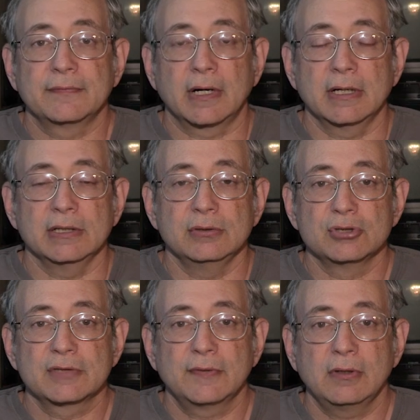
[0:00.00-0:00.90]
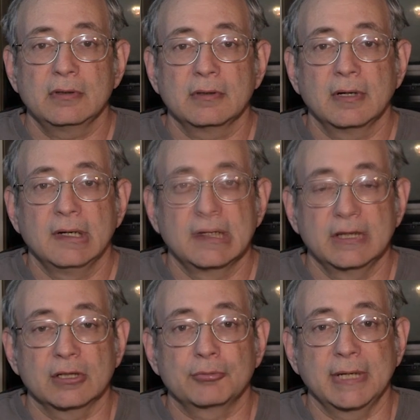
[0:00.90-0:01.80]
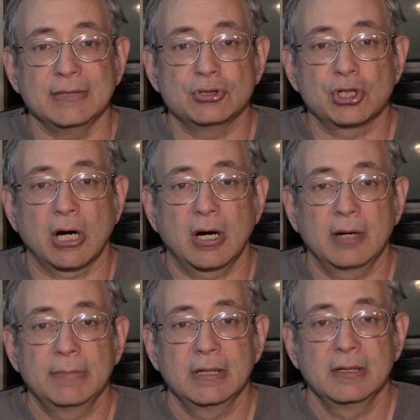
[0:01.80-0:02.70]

very useful. Did a great job.